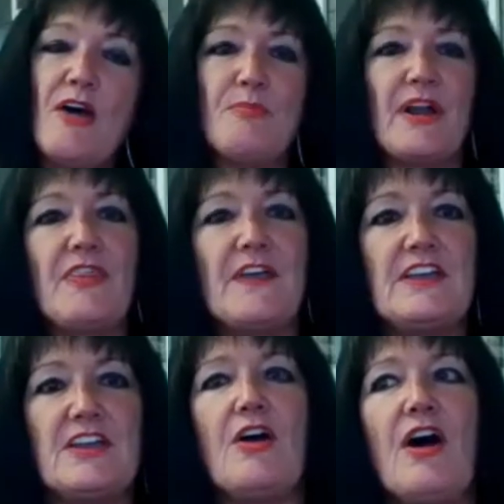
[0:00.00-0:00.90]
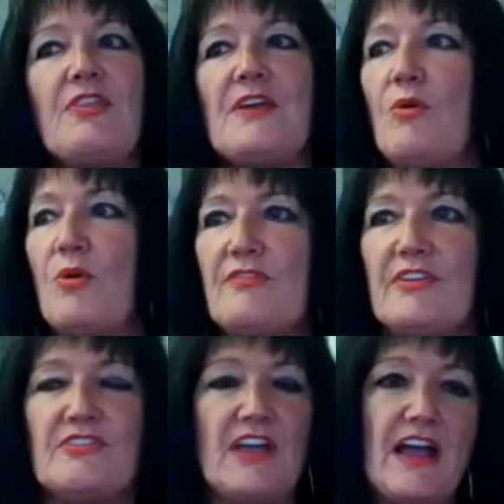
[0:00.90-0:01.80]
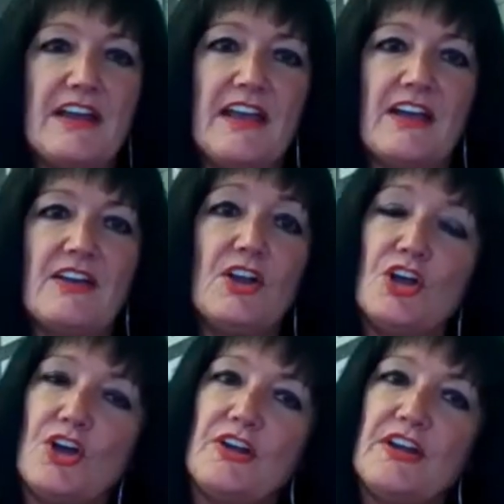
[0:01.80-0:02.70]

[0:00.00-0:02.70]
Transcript: But I think, you know, I think all of us down here can learn.